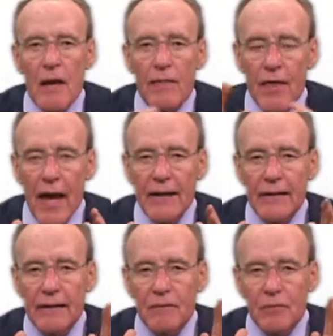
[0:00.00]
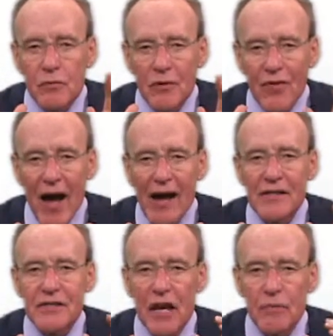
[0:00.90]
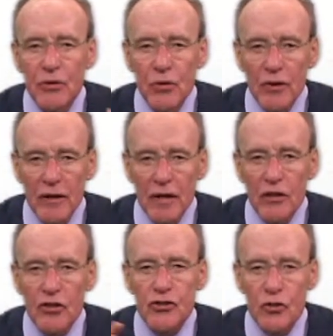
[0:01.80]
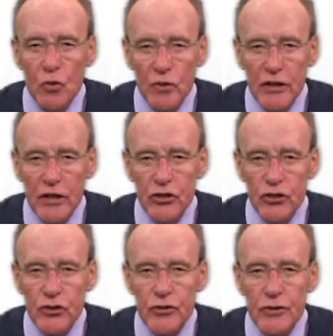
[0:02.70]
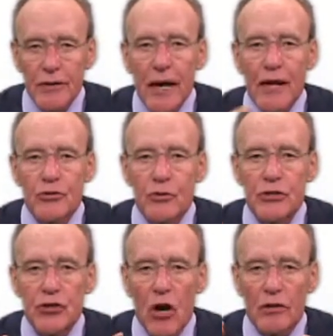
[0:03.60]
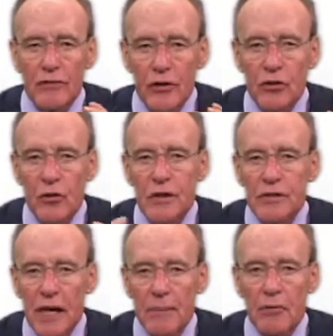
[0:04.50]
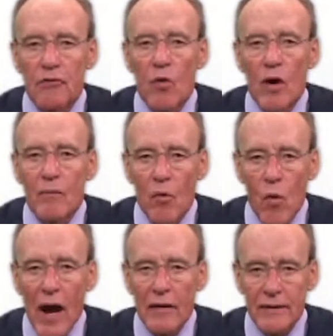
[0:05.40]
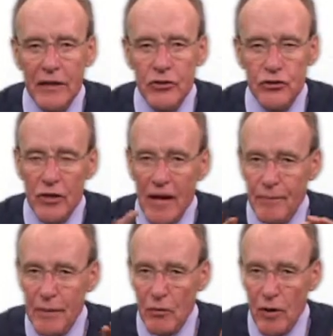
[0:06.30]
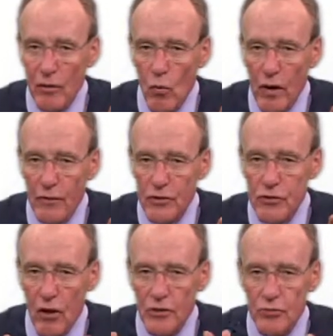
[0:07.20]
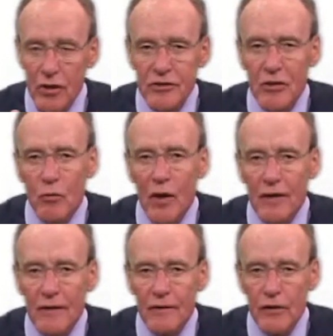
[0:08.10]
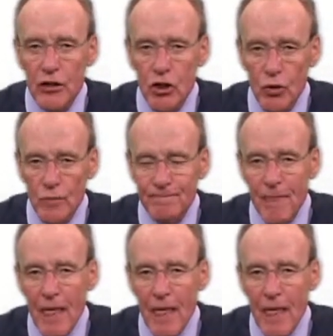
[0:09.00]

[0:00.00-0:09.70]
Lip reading: that provides immunity to school teachers as a result of the duties they perform while teachers. A lot of people aren't aware of this law. It's relatively new.